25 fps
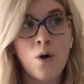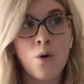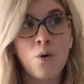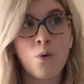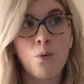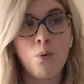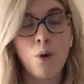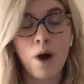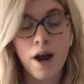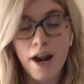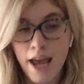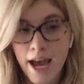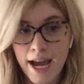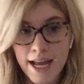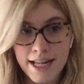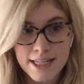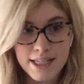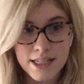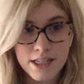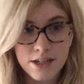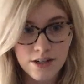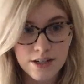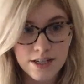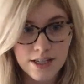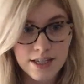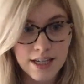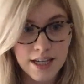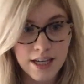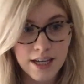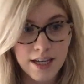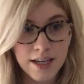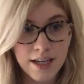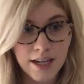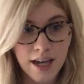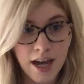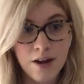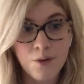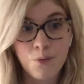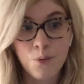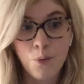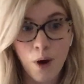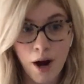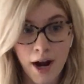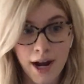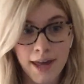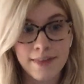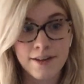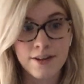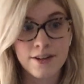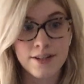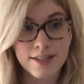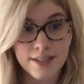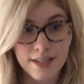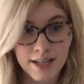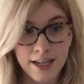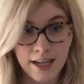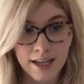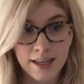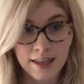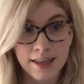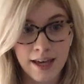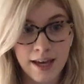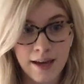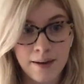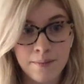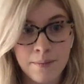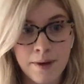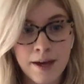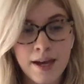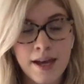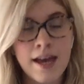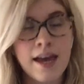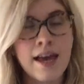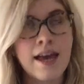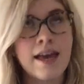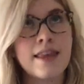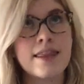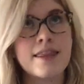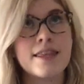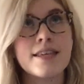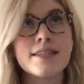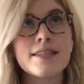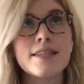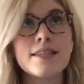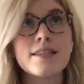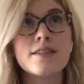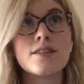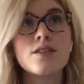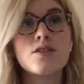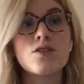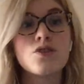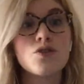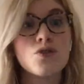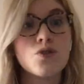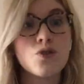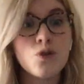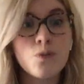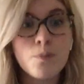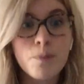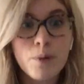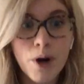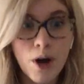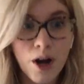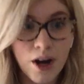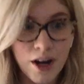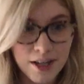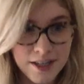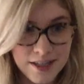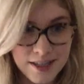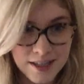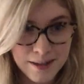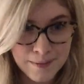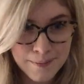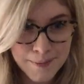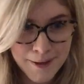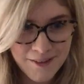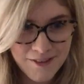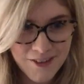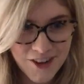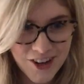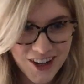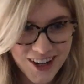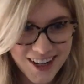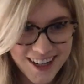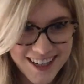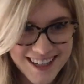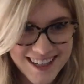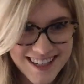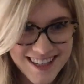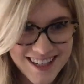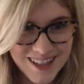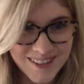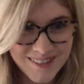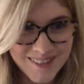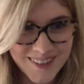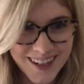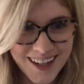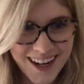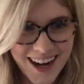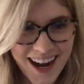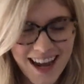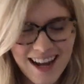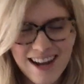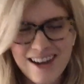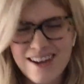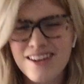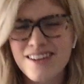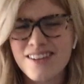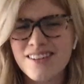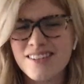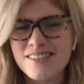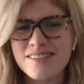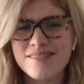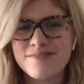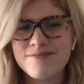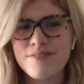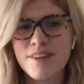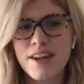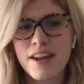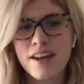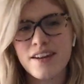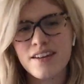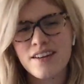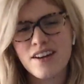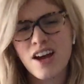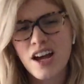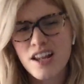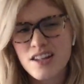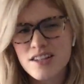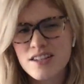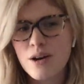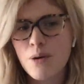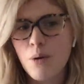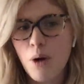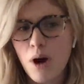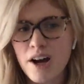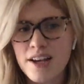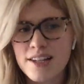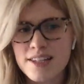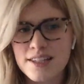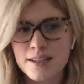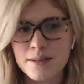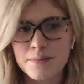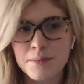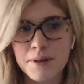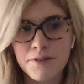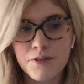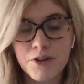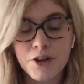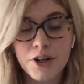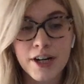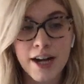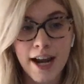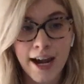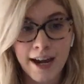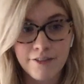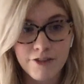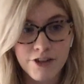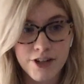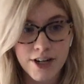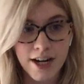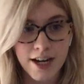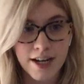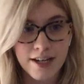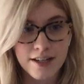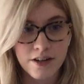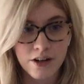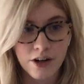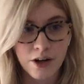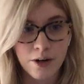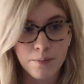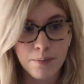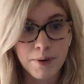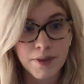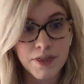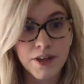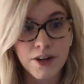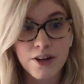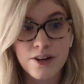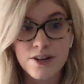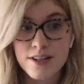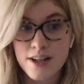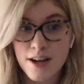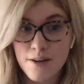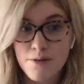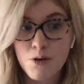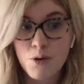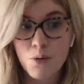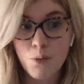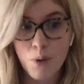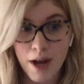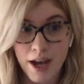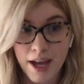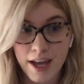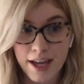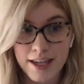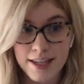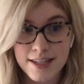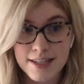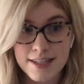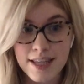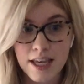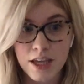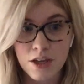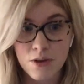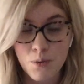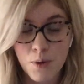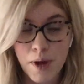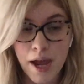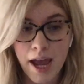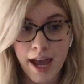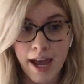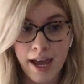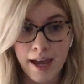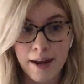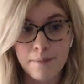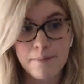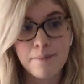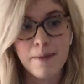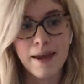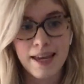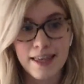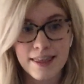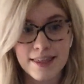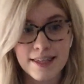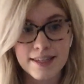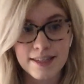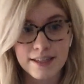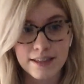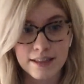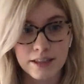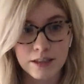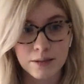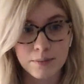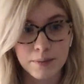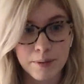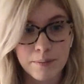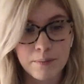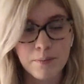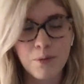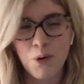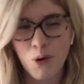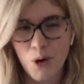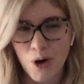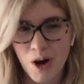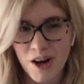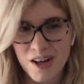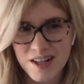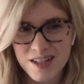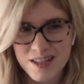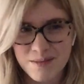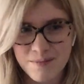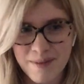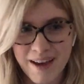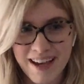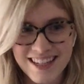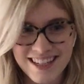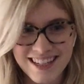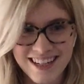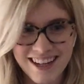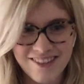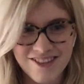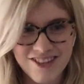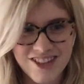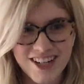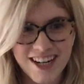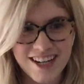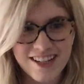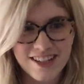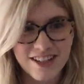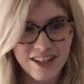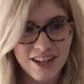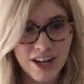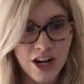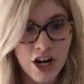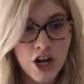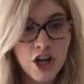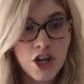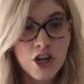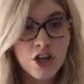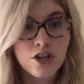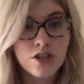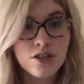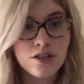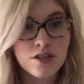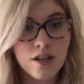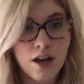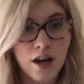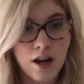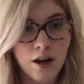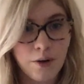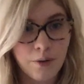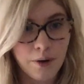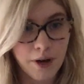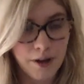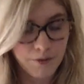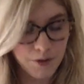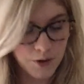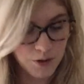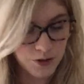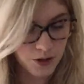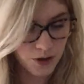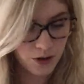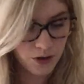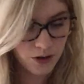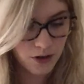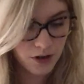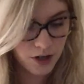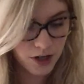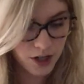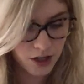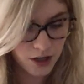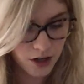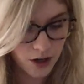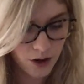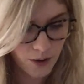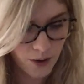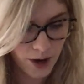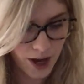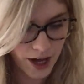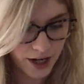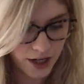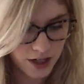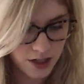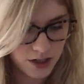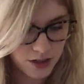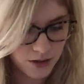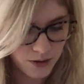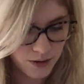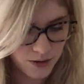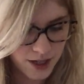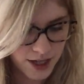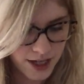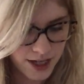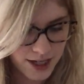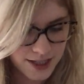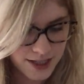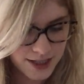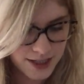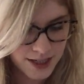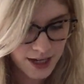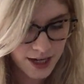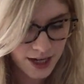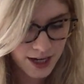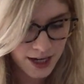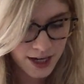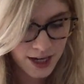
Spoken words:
what ads they're seeing and why they're seeing them. This is super awesome if you're a consumer and not so awesome if you're an advertiser, but there are several ways that you can make this a little bit more awesome as an advertiser. So if you don't already know how to do this,